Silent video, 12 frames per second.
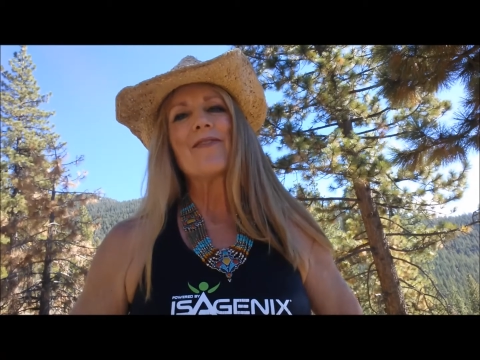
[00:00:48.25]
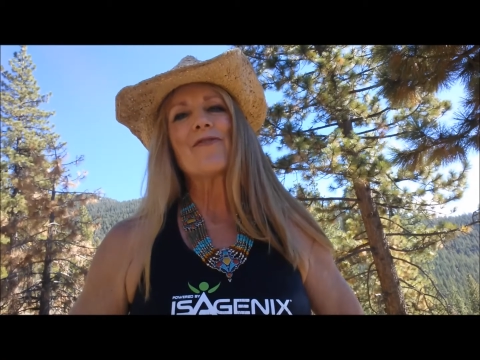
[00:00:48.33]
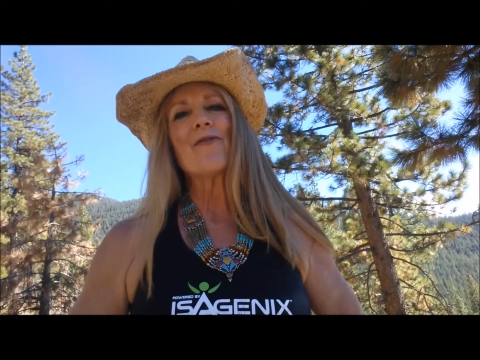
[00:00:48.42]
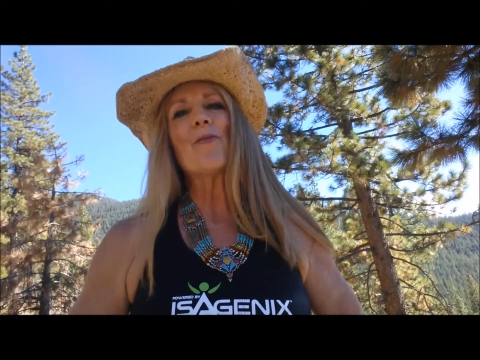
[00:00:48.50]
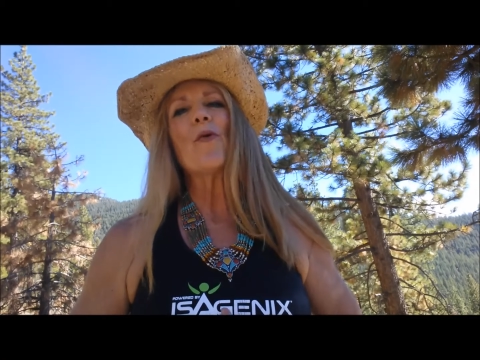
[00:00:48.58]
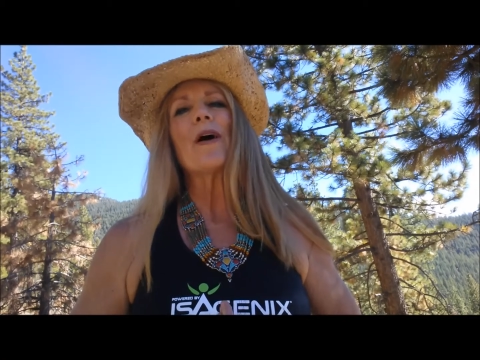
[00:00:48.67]

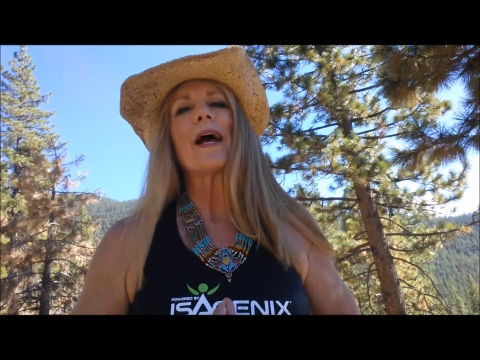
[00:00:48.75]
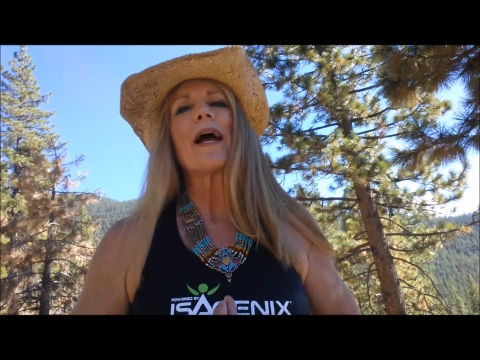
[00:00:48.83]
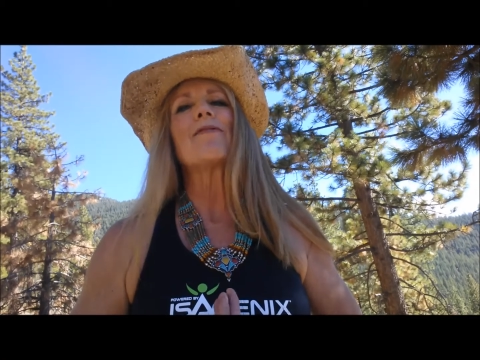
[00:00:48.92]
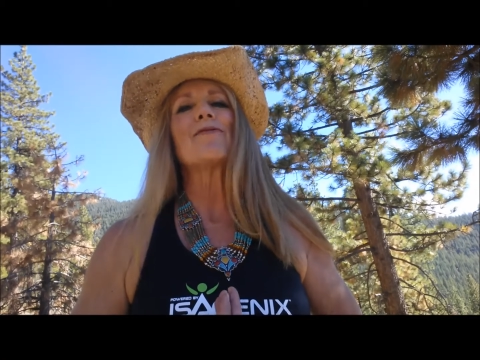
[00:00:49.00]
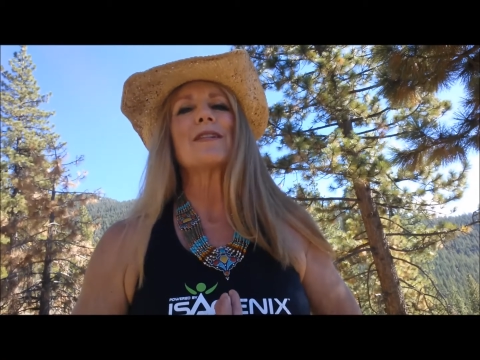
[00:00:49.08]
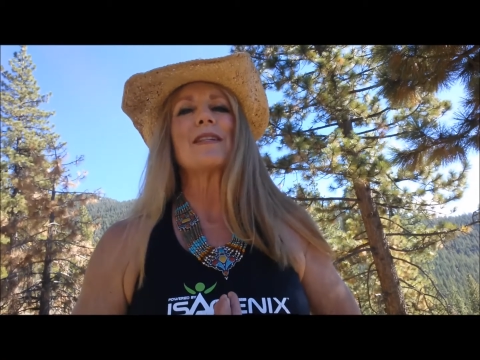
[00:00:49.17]
from what
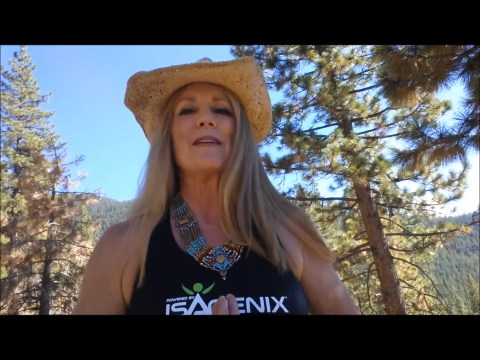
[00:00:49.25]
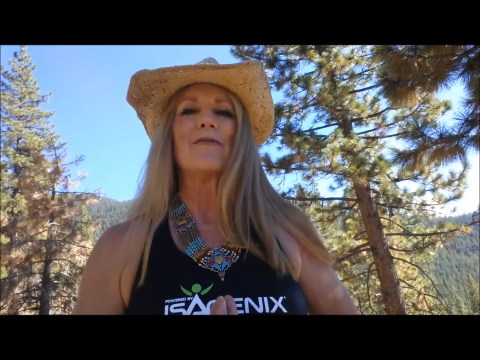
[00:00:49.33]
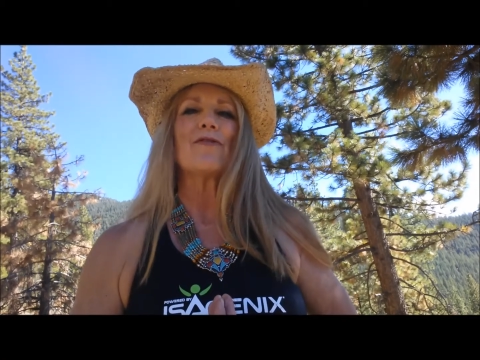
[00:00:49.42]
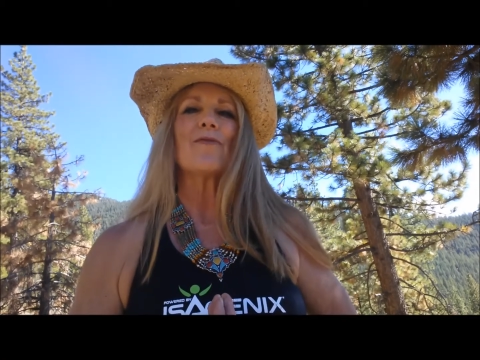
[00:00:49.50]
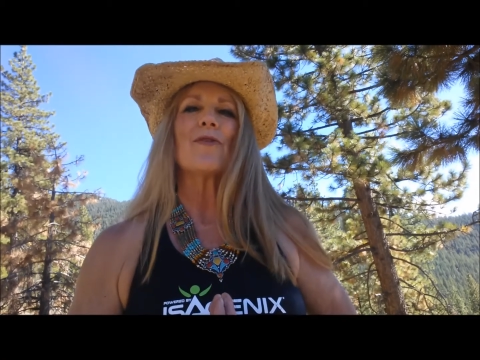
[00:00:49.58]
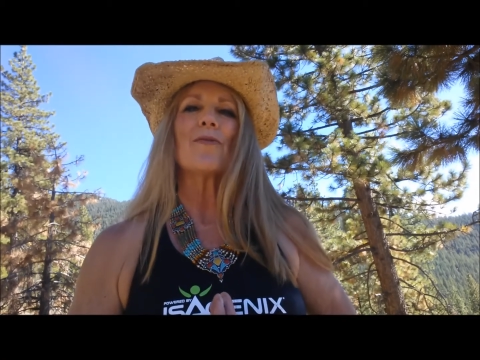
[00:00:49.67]
I've
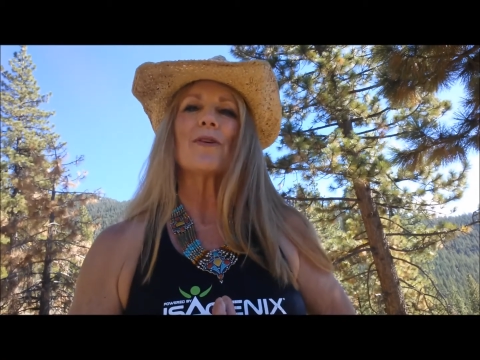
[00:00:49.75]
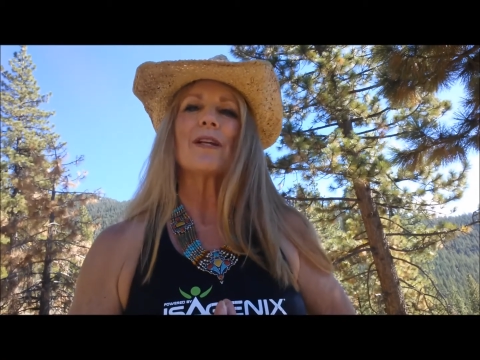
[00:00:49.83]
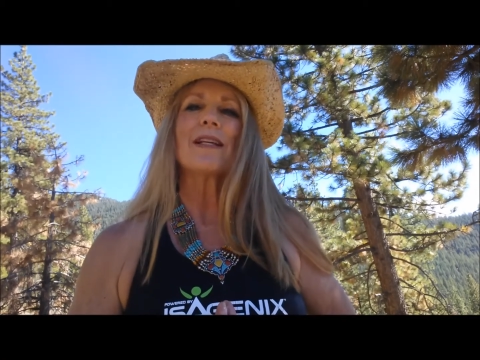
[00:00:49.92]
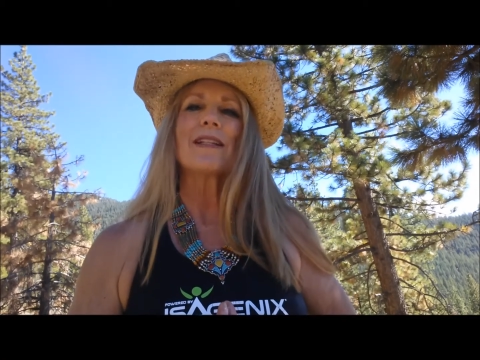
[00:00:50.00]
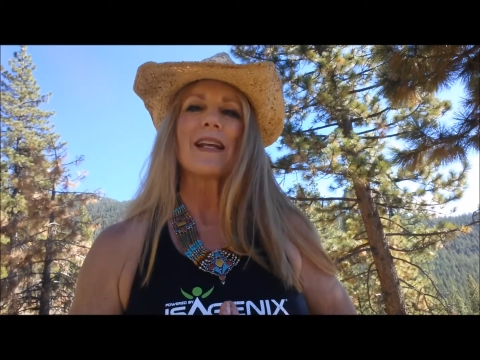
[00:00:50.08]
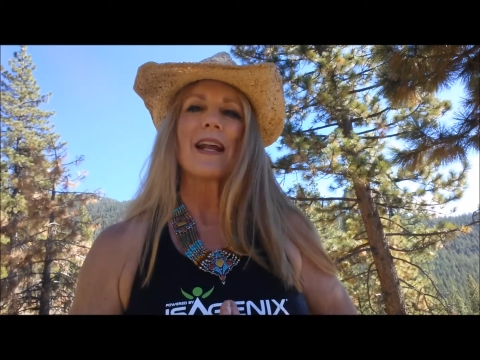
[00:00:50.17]
received from the
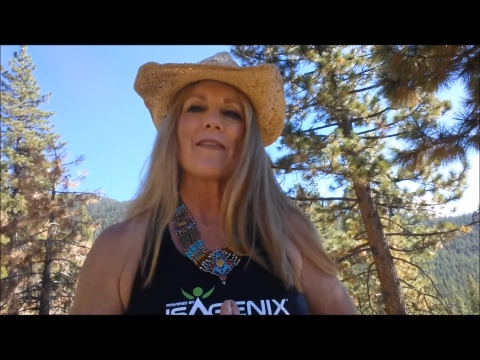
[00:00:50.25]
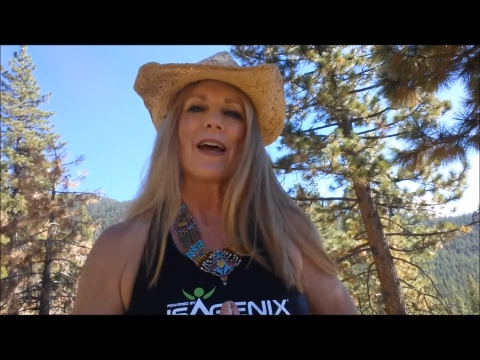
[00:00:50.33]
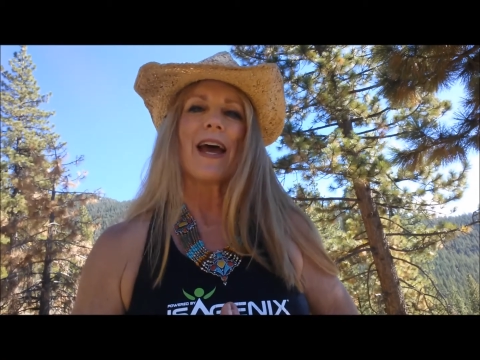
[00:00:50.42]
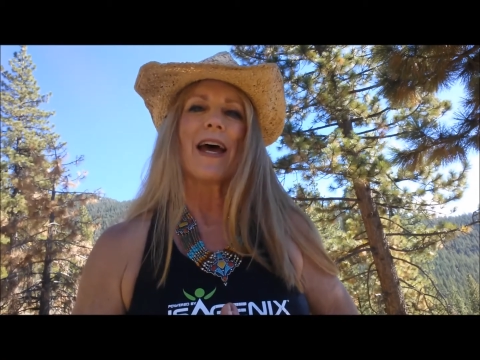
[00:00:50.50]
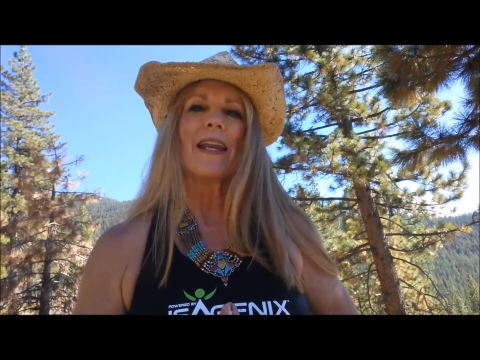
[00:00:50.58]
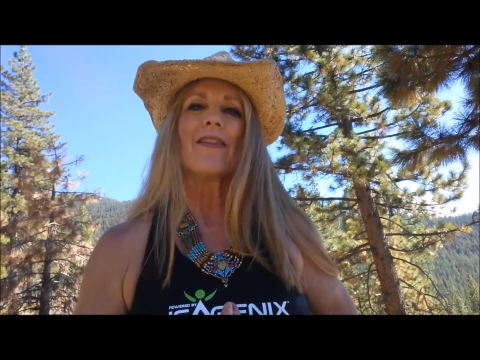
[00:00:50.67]
readings that I've
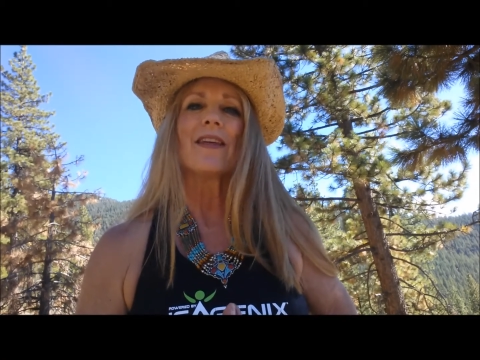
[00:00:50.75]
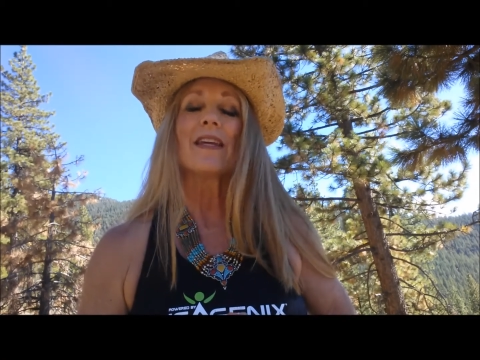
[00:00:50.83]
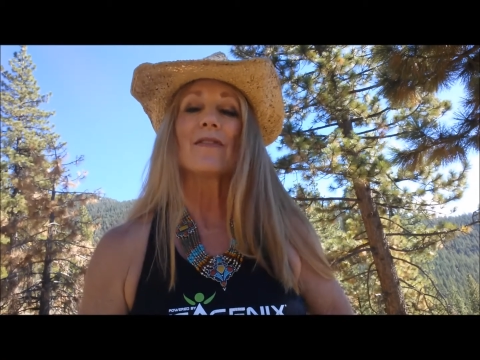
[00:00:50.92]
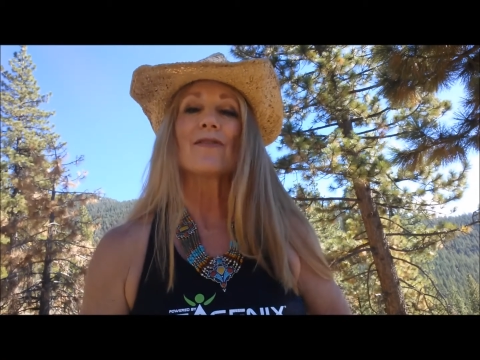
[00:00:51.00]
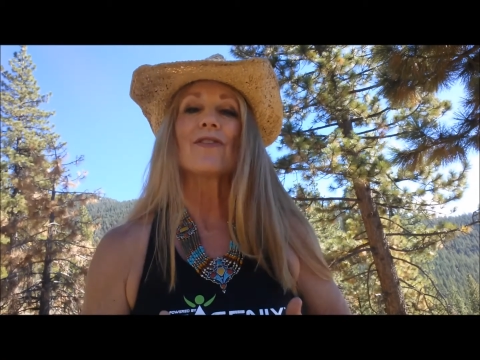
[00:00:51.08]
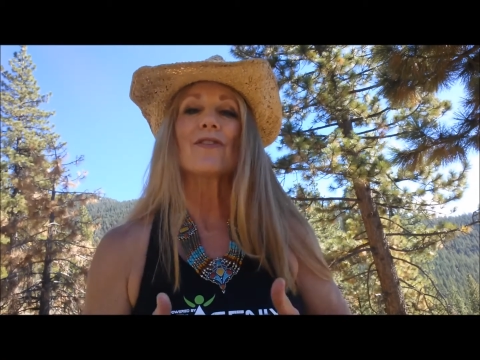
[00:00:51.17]
had, and the
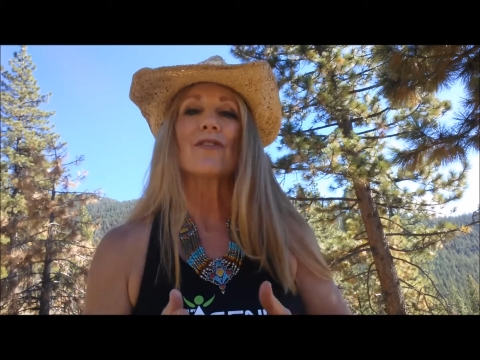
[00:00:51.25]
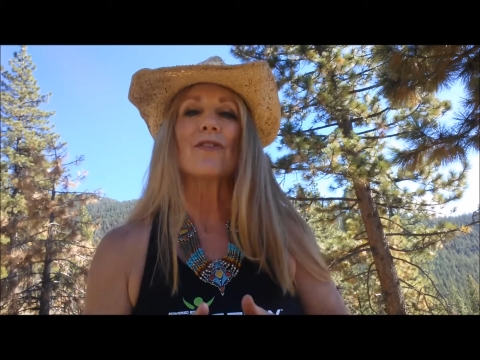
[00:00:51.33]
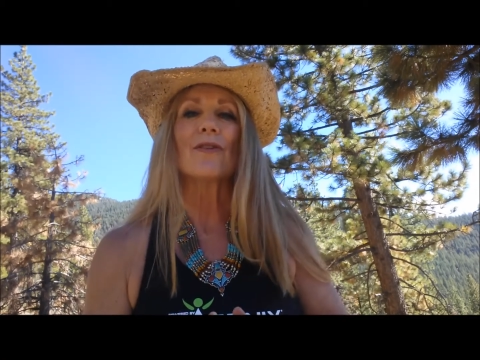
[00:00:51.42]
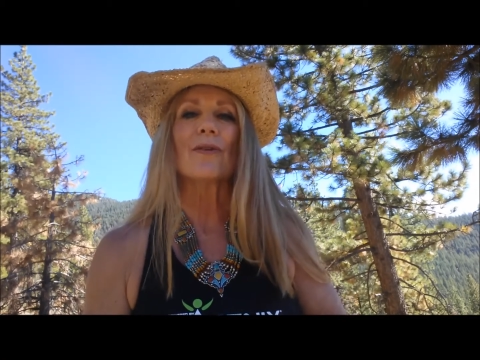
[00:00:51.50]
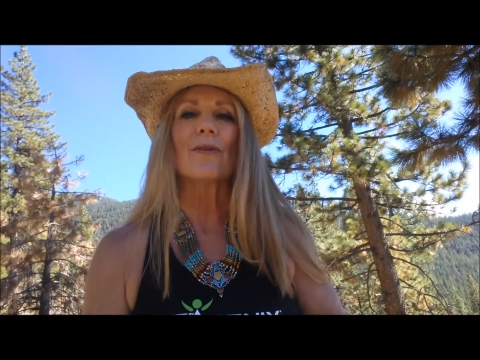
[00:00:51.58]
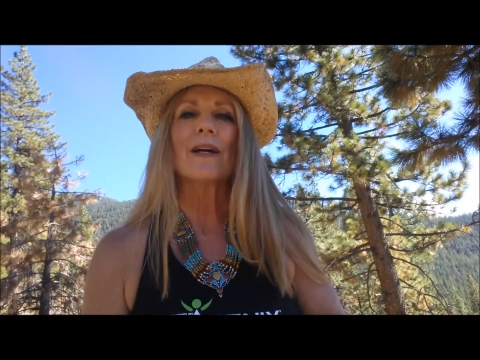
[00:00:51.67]
gift to
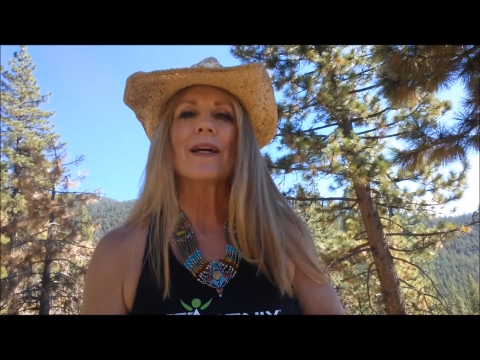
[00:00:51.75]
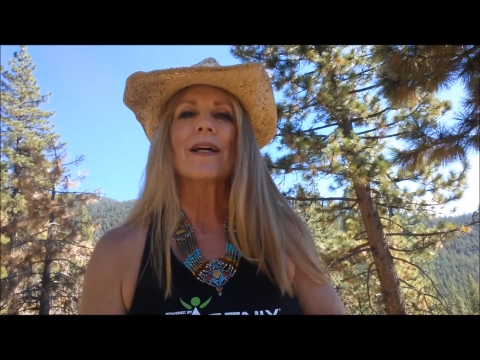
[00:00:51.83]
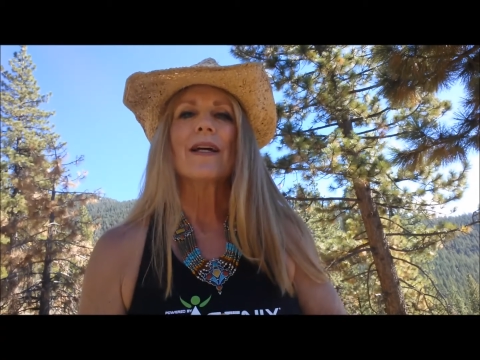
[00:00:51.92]
you,